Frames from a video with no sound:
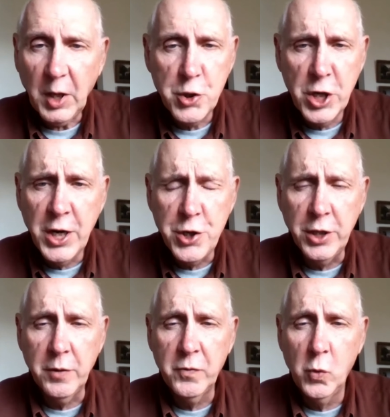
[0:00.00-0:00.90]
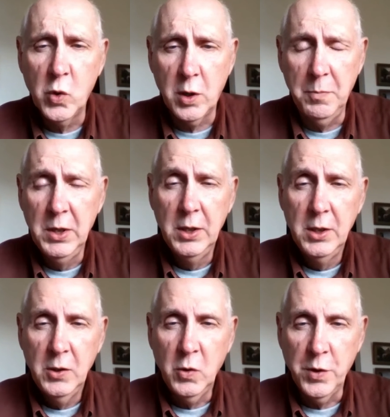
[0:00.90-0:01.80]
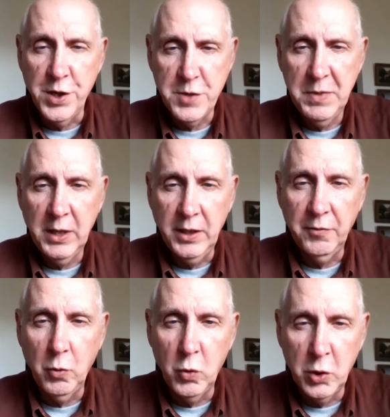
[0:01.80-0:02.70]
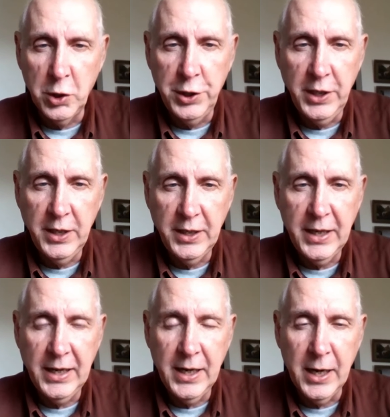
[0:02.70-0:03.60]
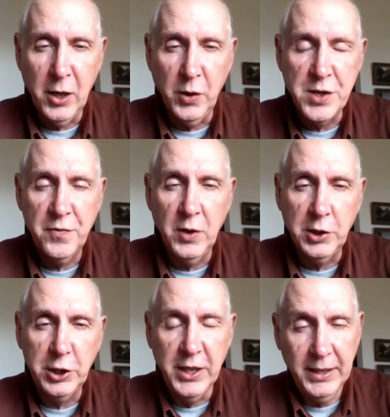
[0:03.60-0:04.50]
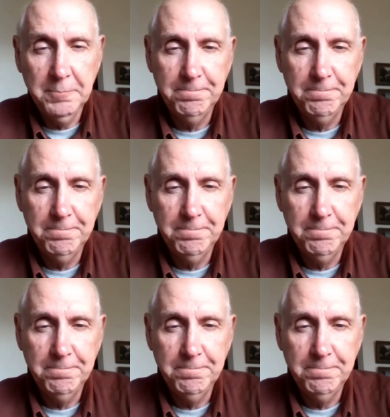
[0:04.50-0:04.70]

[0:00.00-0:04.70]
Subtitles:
changing the form or the spelling of a word to indicate how it's functioning.